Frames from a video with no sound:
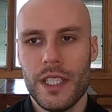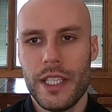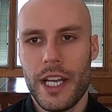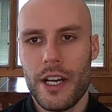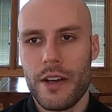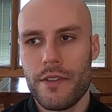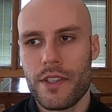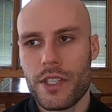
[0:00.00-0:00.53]

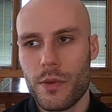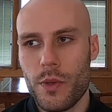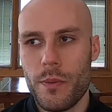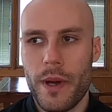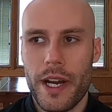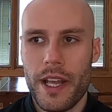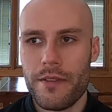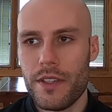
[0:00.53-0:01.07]
Now, obviously, we
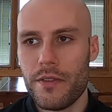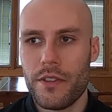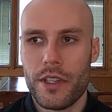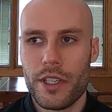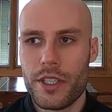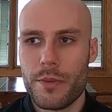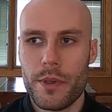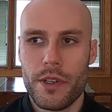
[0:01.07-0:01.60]
might have different
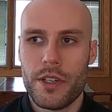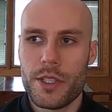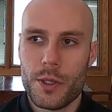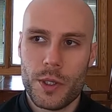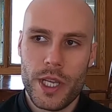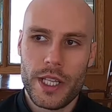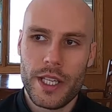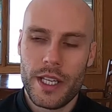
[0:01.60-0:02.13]
experiences
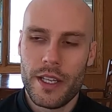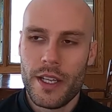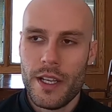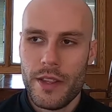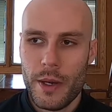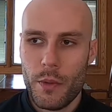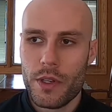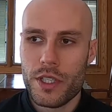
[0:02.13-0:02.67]
with
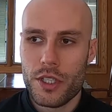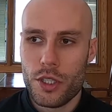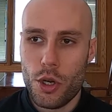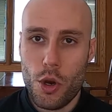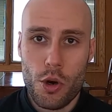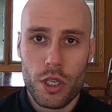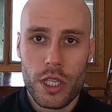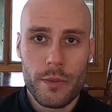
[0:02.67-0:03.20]
that. That wasn't
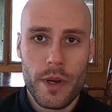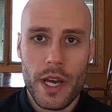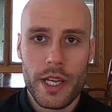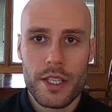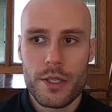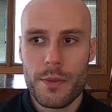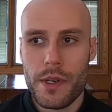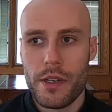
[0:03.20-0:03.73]
totally my
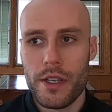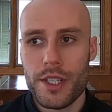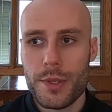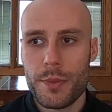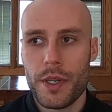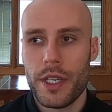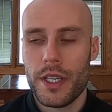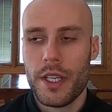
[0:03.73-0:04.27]
experience,
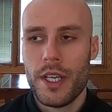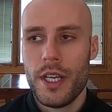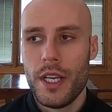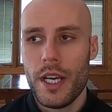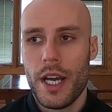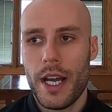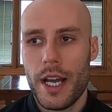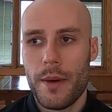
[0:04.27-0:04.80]
but
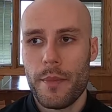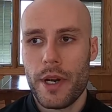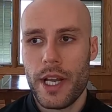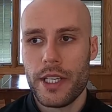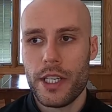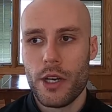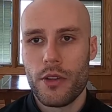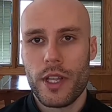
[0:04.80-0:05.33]
I
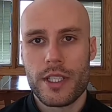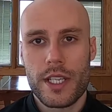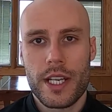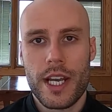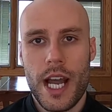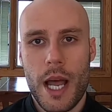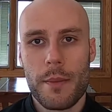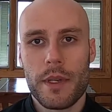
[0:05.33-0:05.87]
know that's a
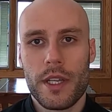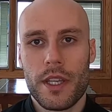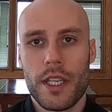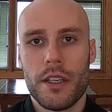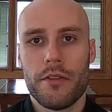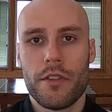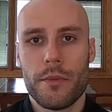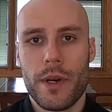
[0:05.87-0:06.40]
common
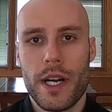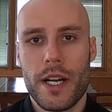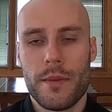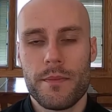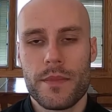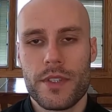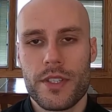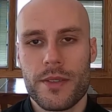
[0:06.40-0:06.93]
thing for
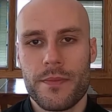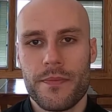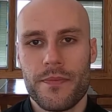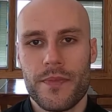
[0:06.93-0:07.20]
moms.